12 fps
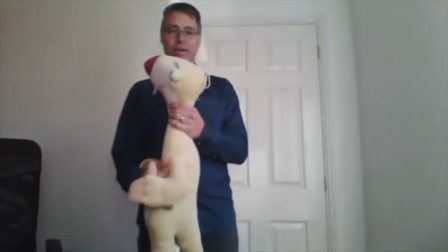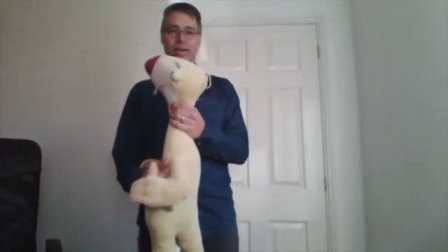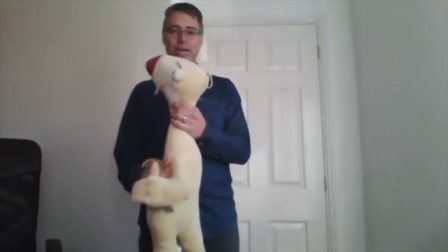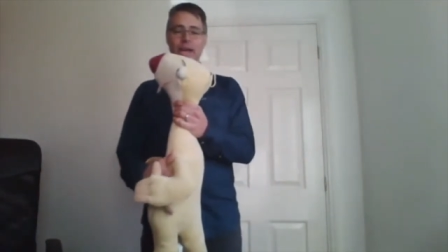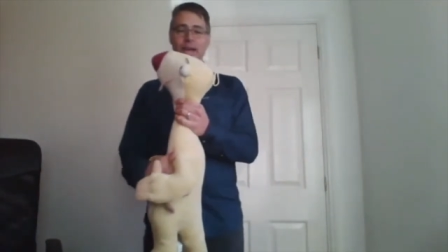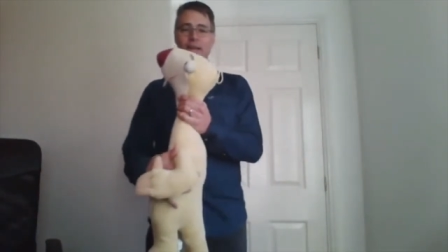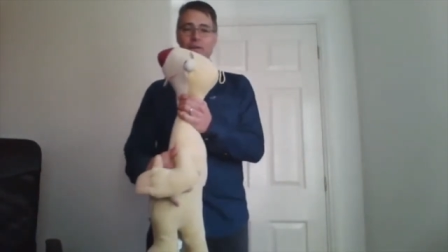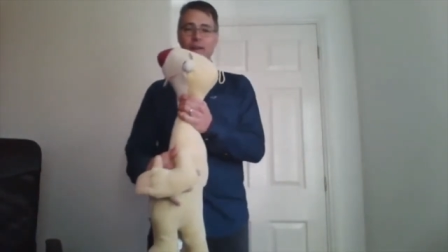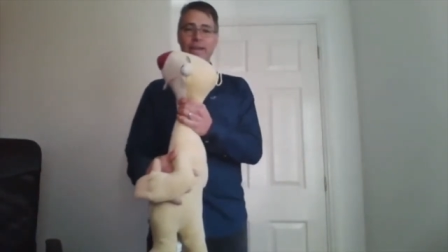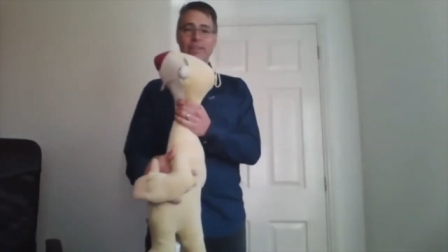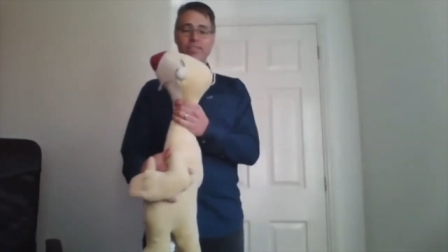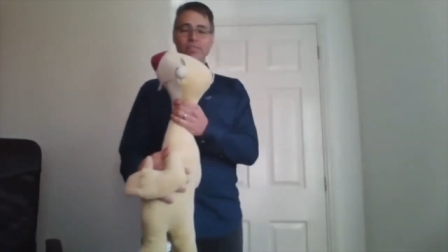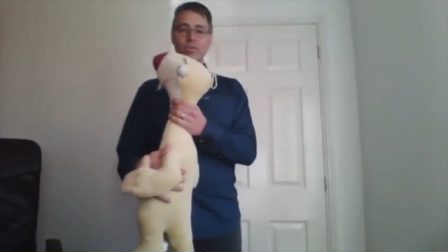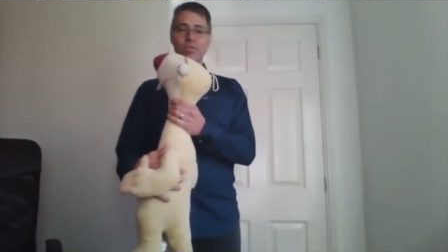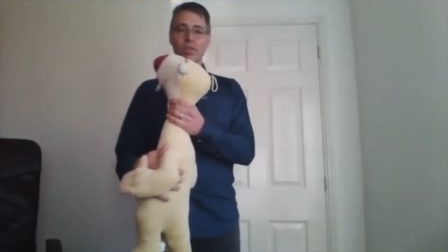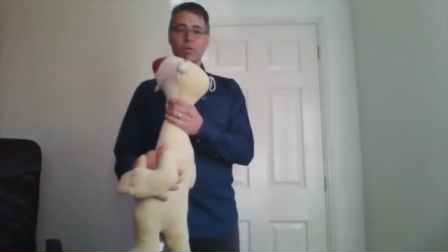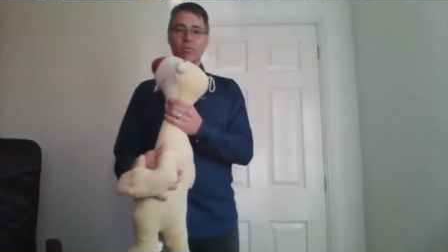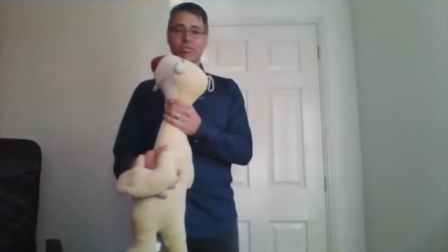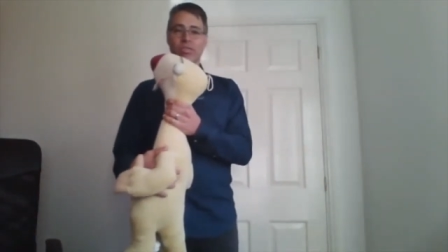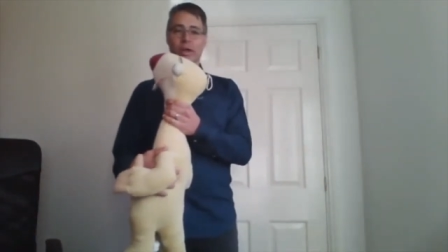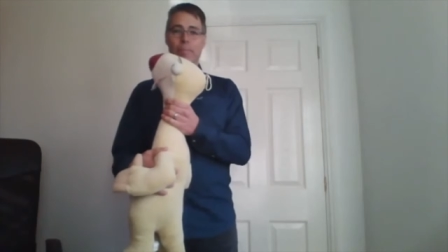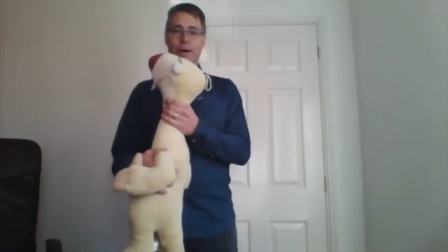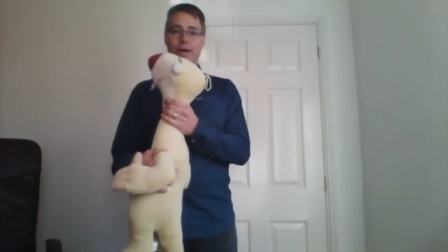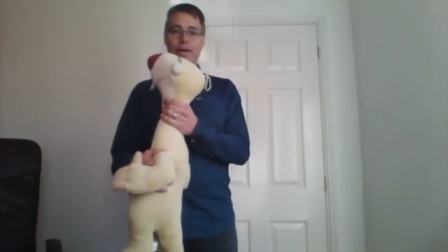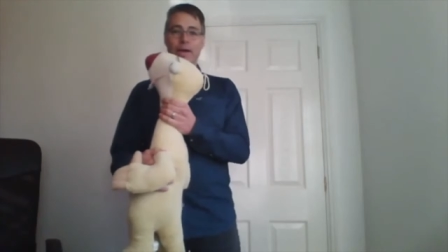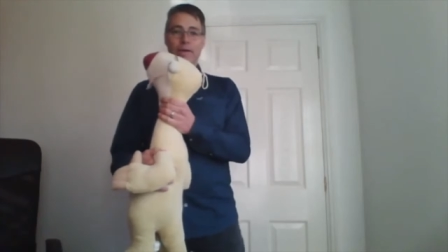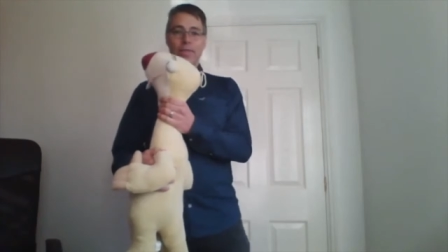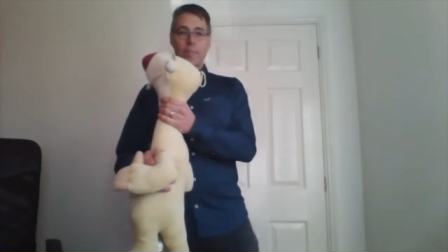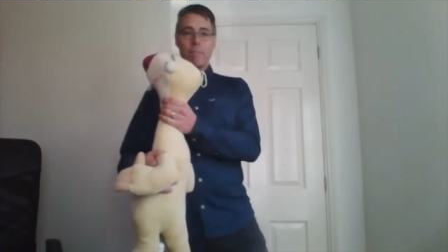okay? Now, ladies, if you don't step back, the